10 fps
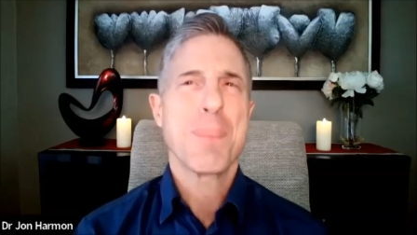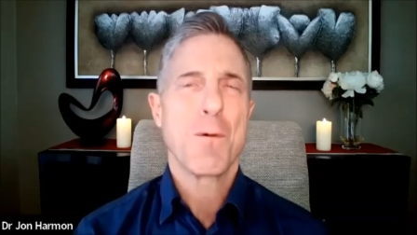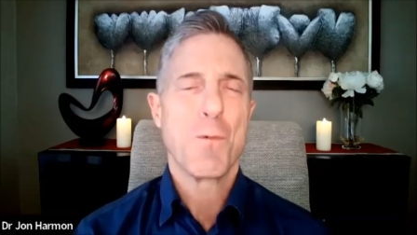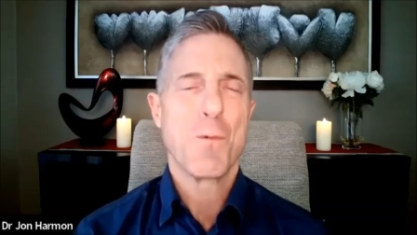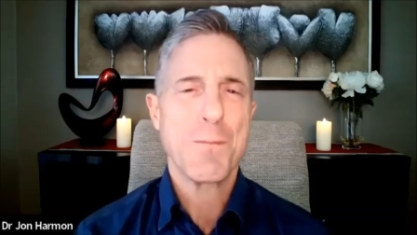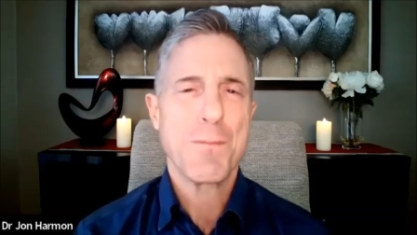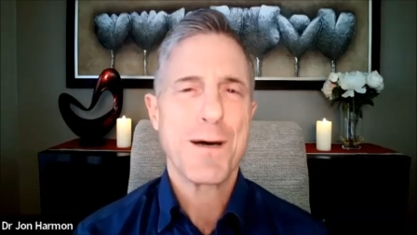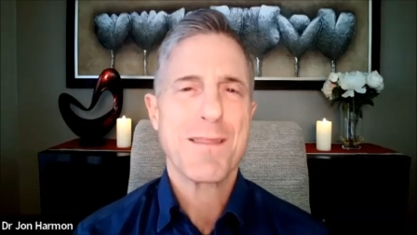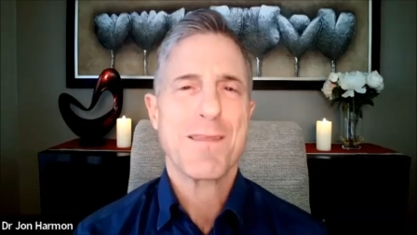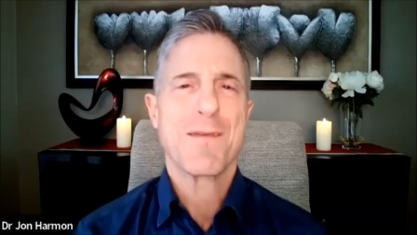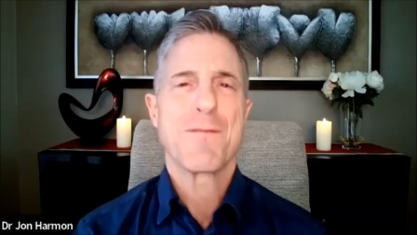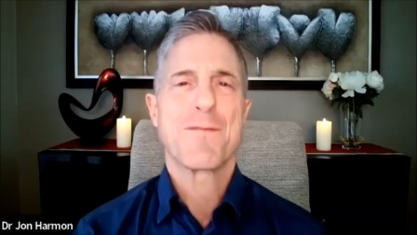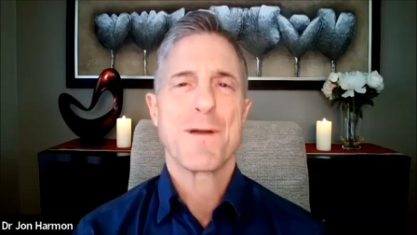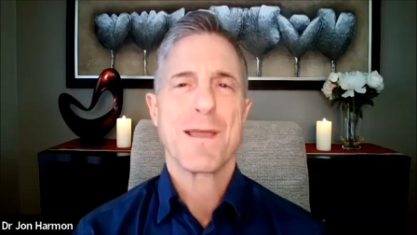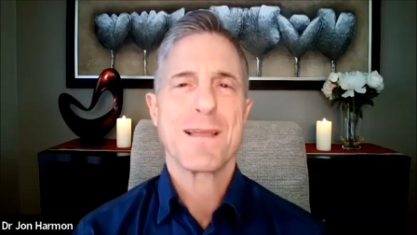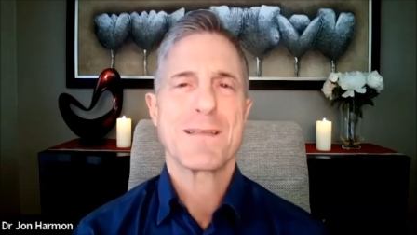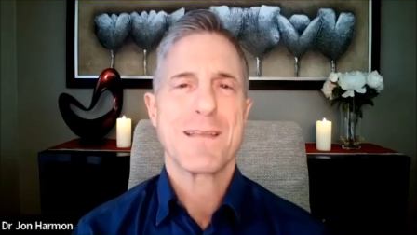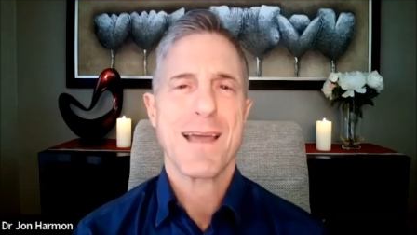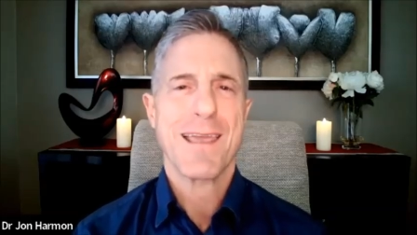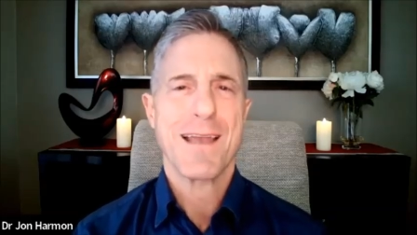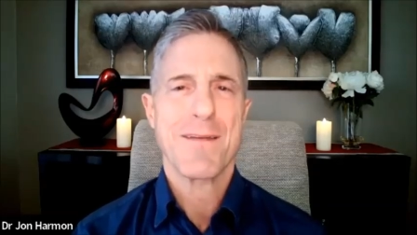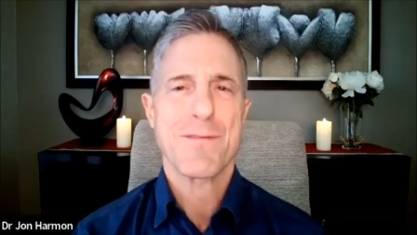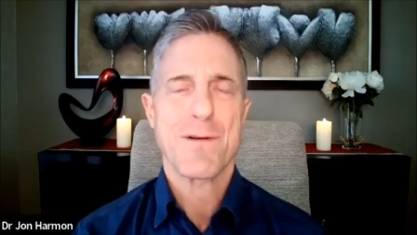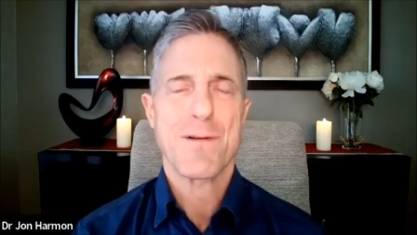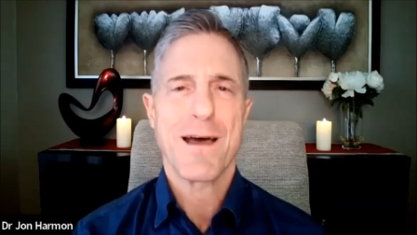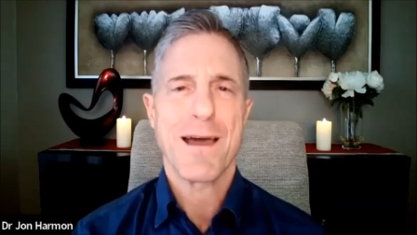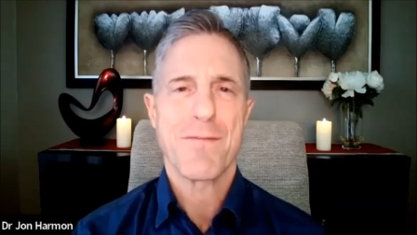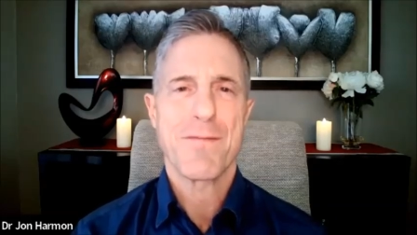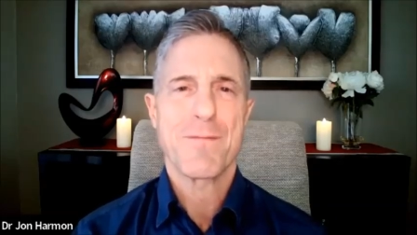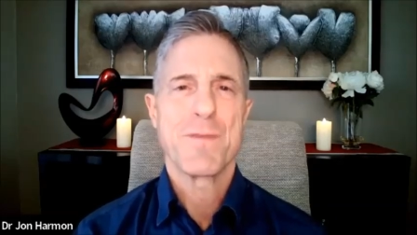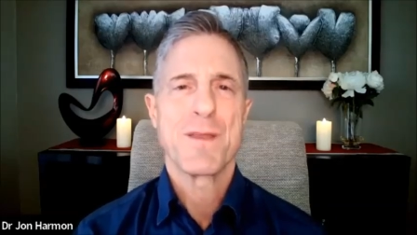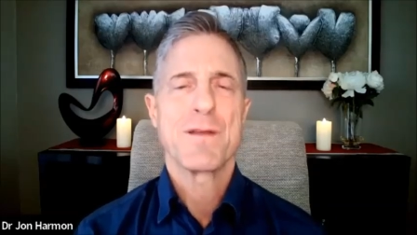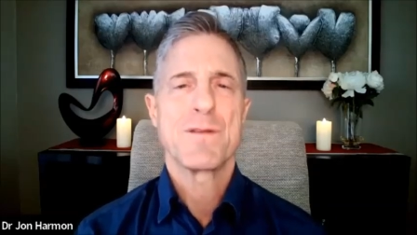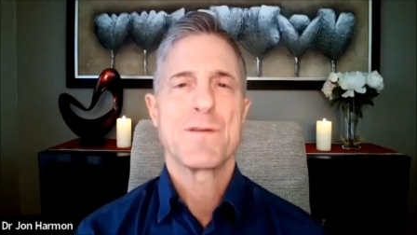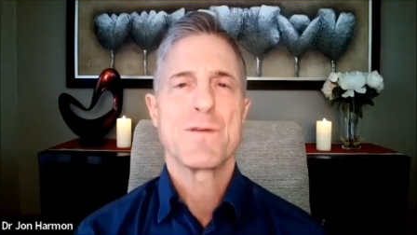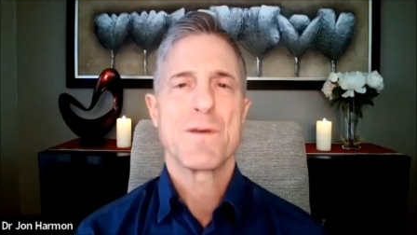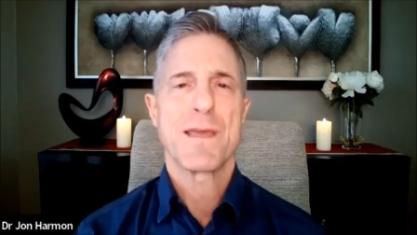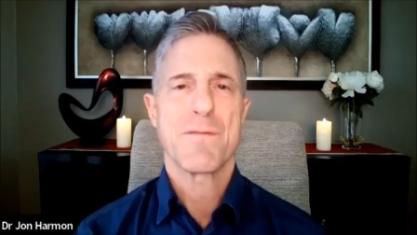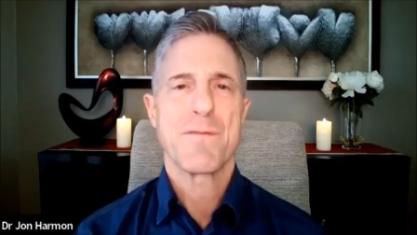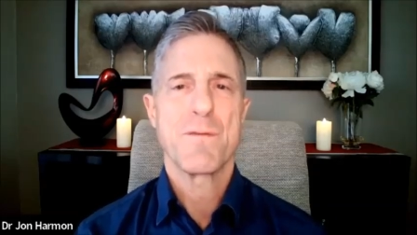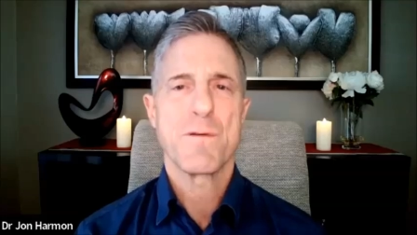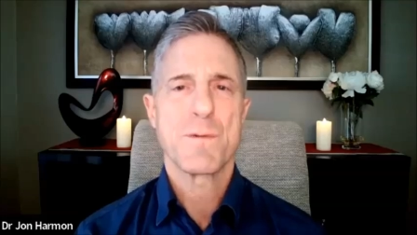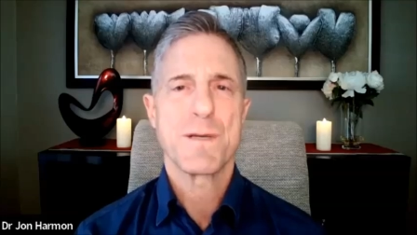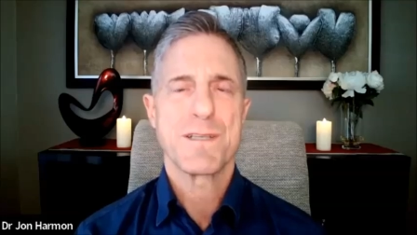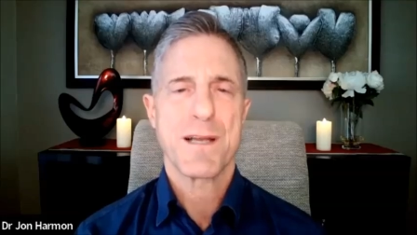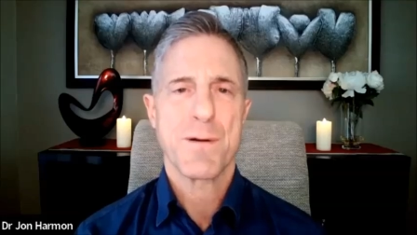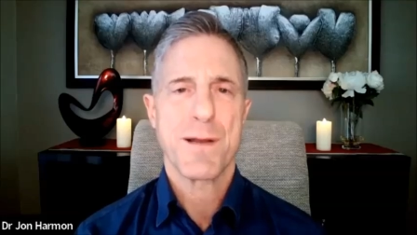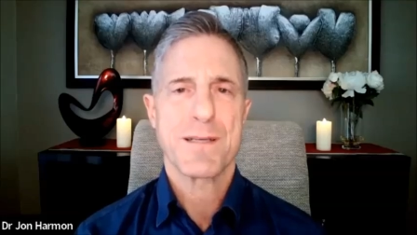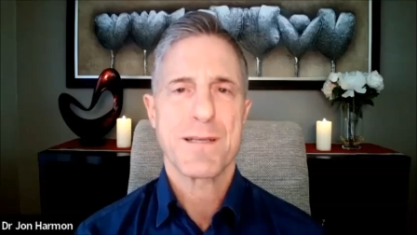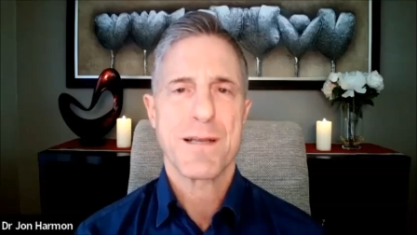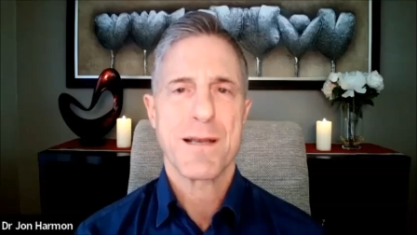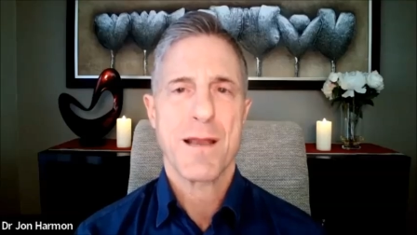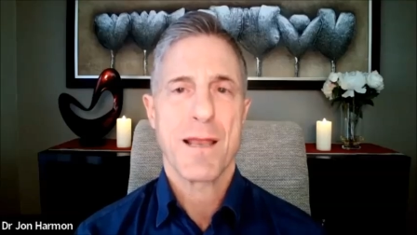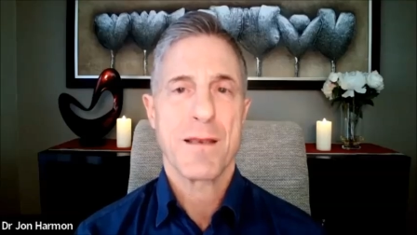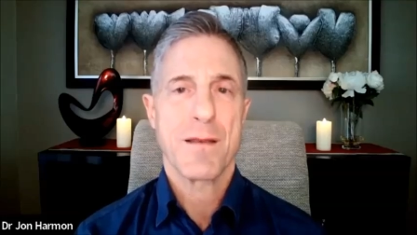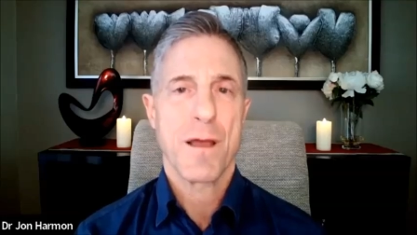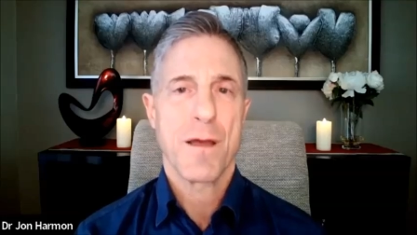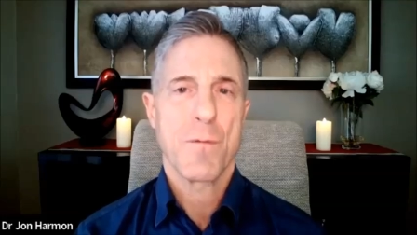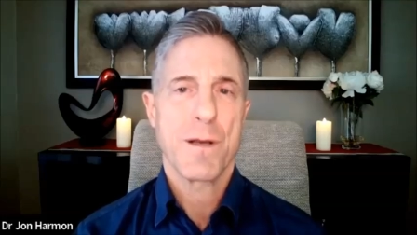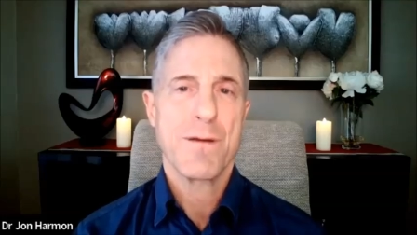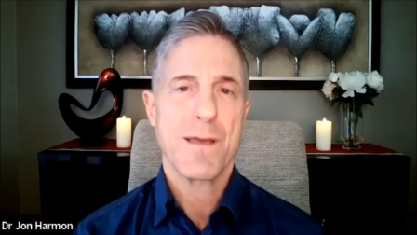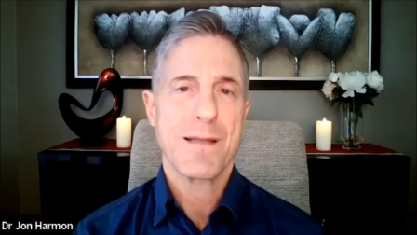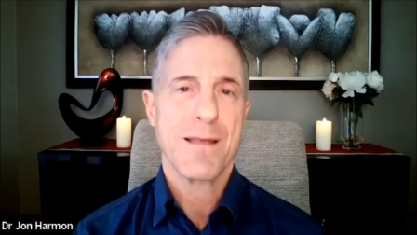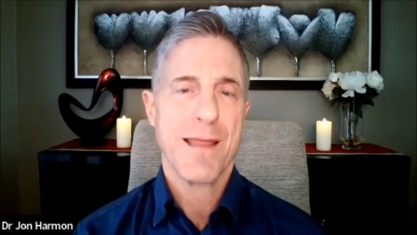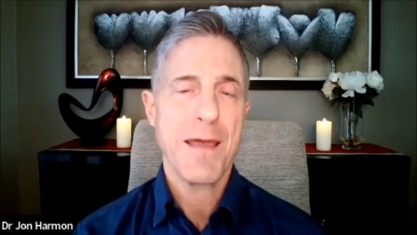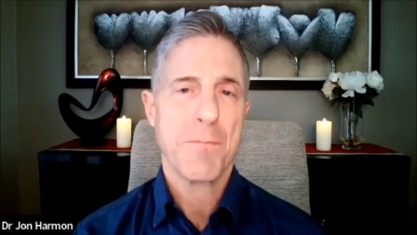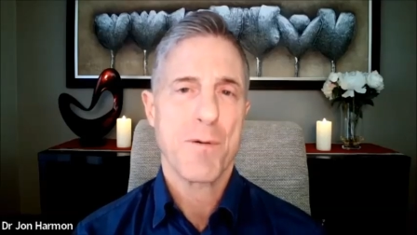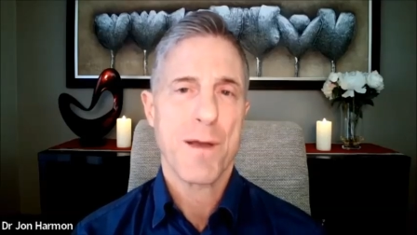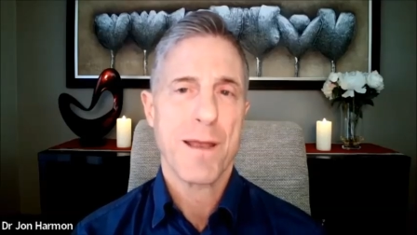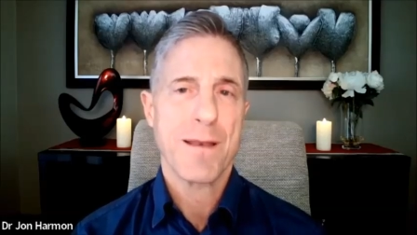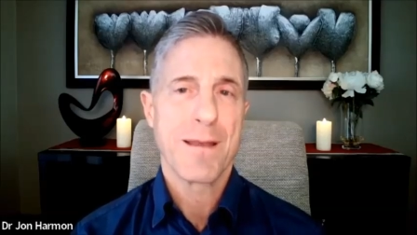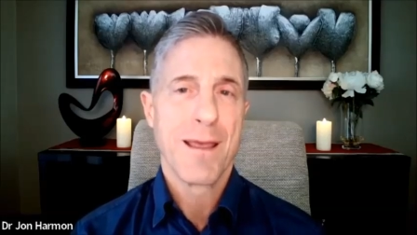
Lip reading: 1 month for each decade of their life to get full regeneration. And when you get to that point,